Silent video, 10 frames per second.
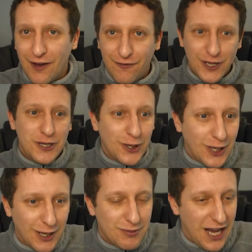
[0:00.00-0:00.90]
video
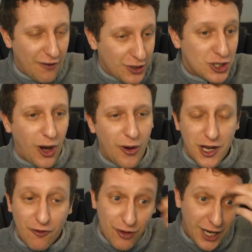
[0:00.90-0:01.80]
clips that I've been showing you
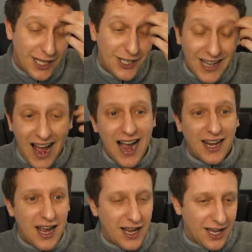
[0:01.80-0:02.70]
have really
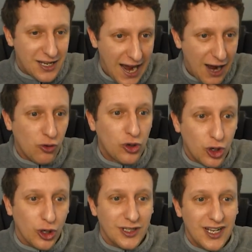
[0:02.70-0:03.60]
highlighted how
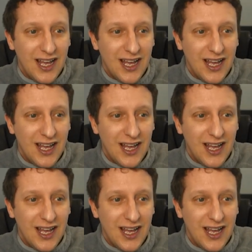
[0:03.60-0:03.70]
good